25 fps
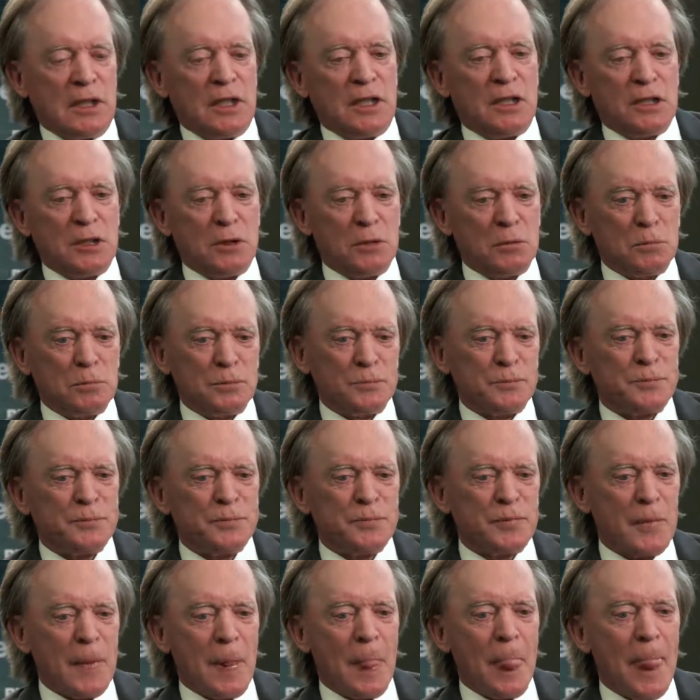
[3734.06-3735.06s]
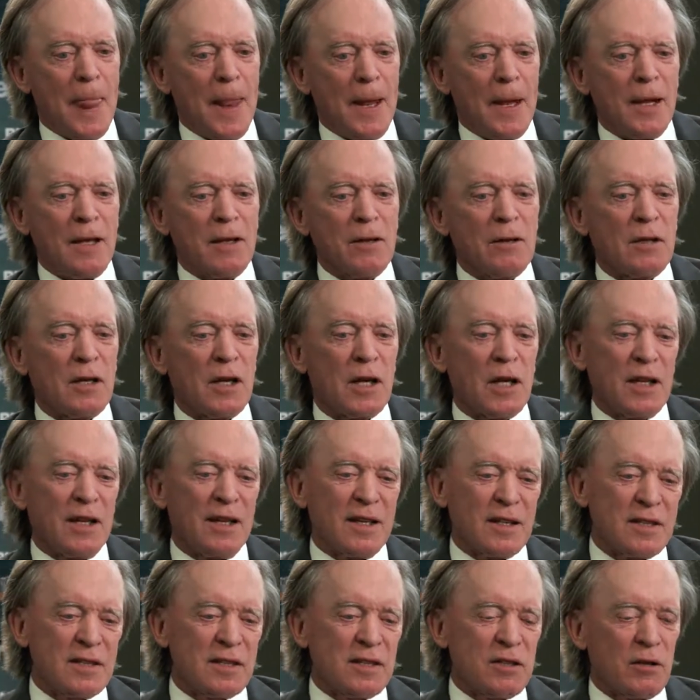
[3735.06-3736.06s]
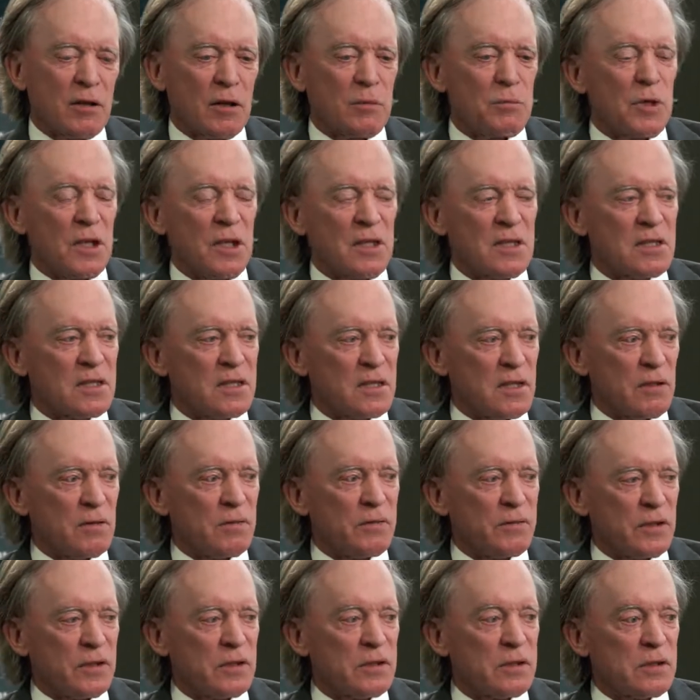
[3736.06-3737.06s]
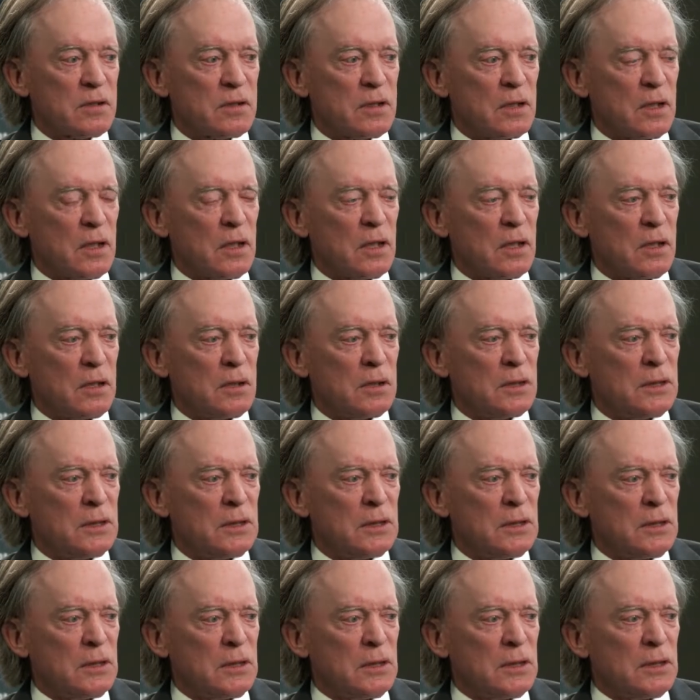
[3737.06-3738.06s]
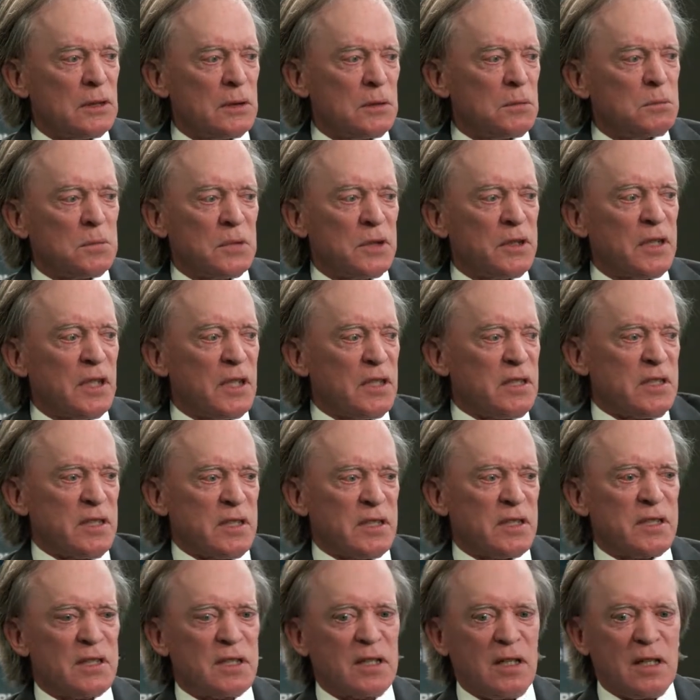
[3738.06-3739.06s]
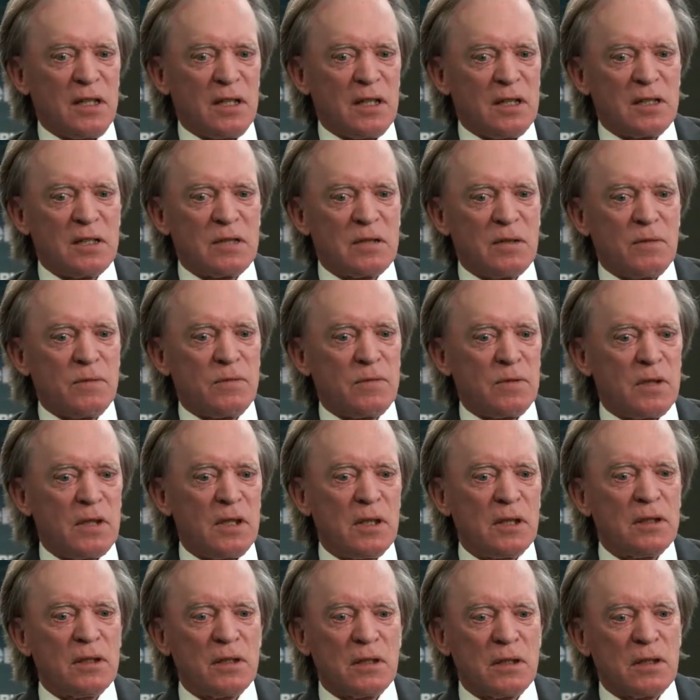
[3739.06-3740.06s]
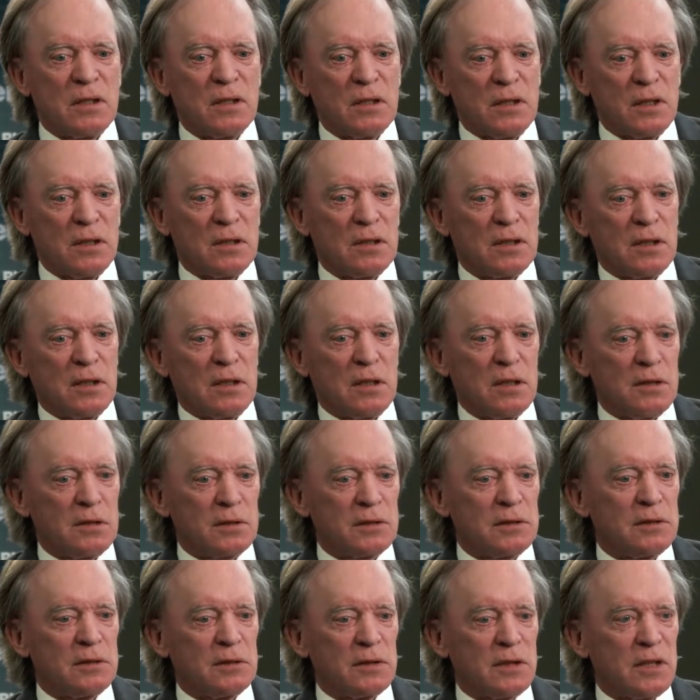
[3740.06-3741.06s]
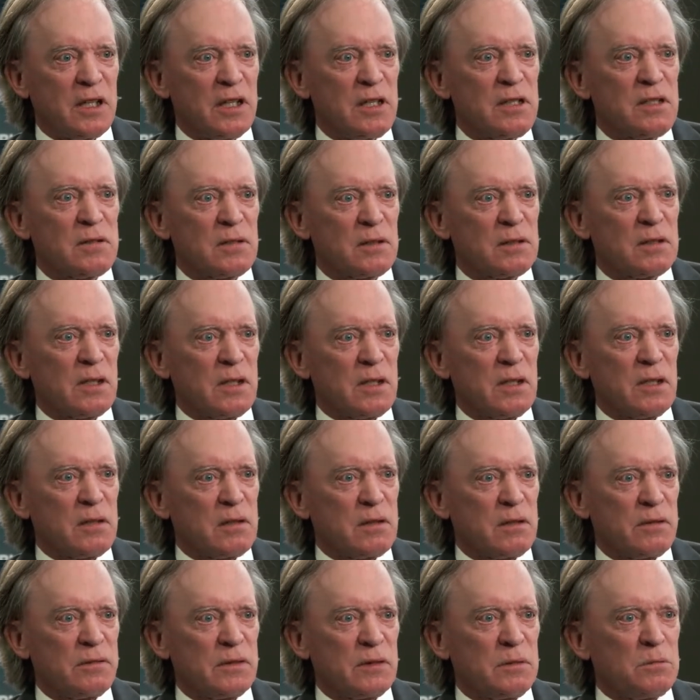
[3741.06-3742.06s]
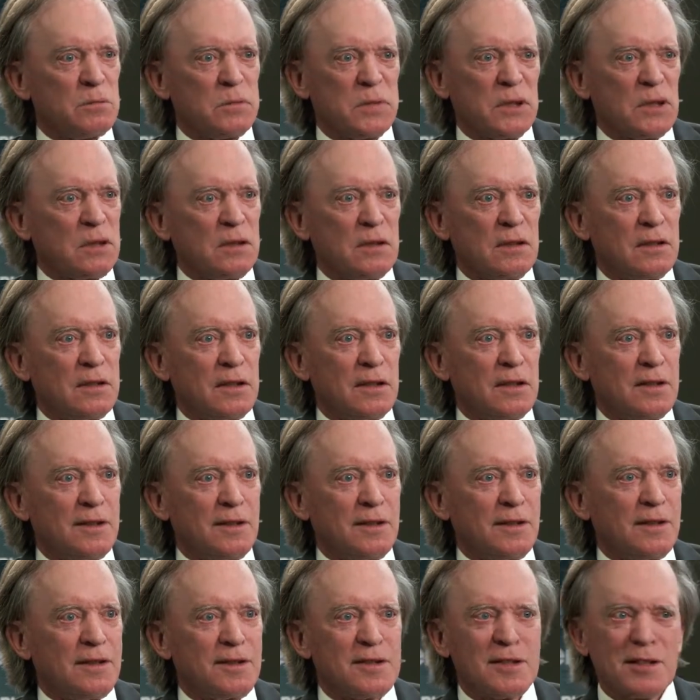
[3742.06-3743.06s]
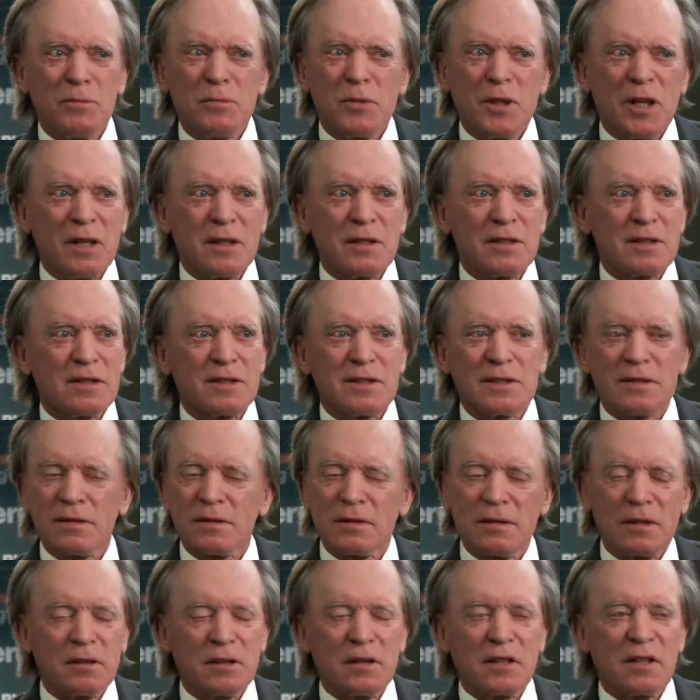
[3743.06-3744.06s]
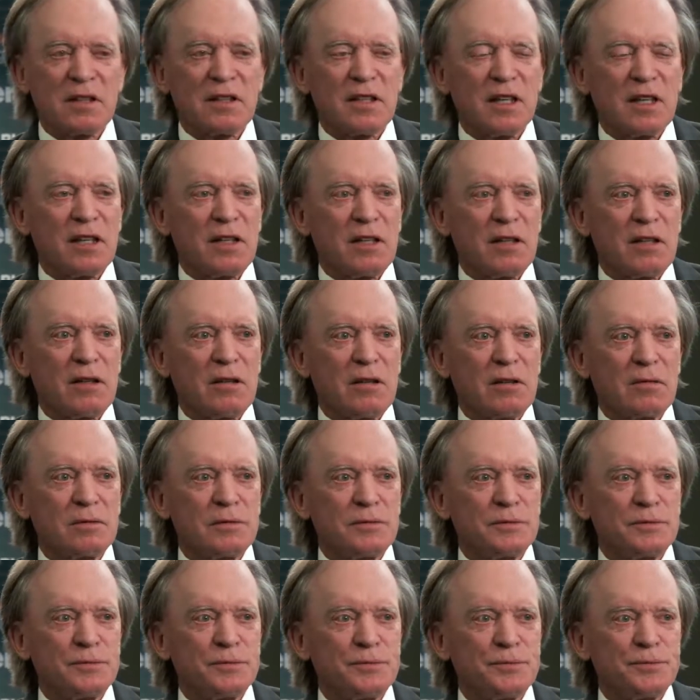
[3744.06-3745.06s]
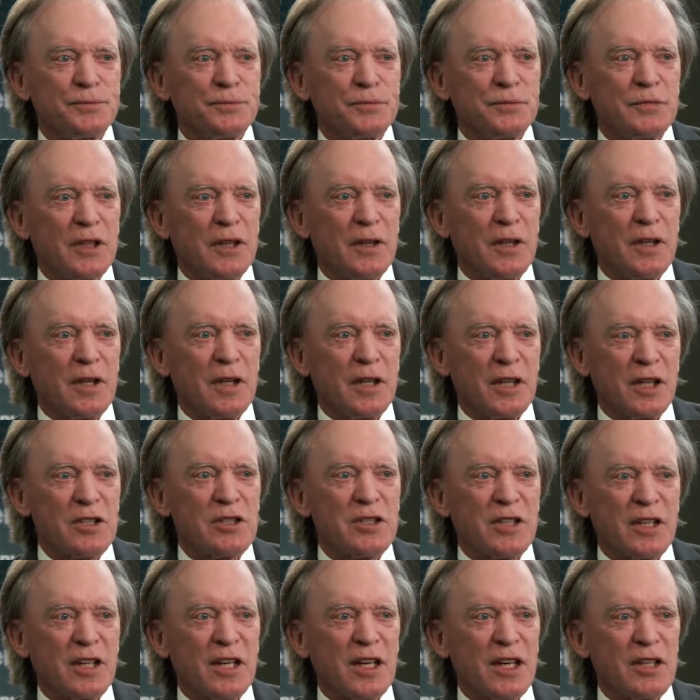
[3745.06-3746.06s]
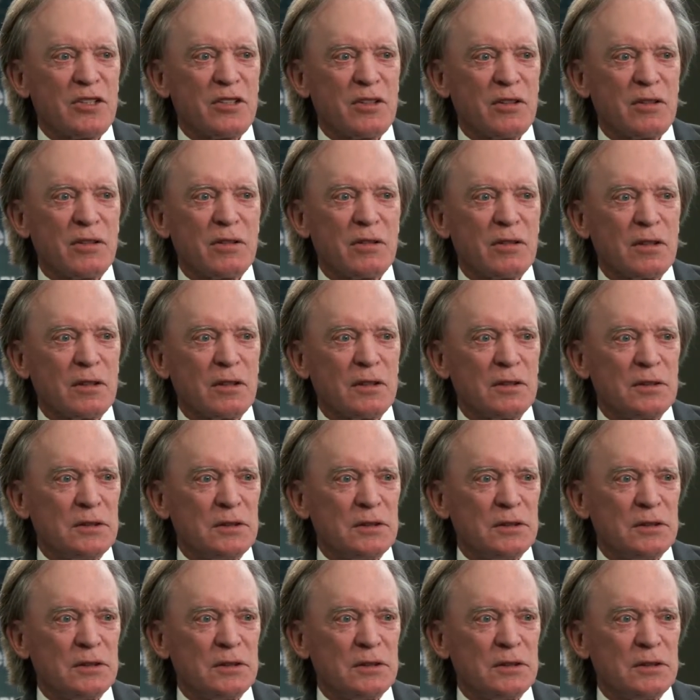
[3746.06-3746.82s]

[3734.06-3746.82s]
and they're not necessarily being selfish, but they just think it's so far out there that their kids will take care of it. But in some cases, it's hard to take care of unless you catch it early.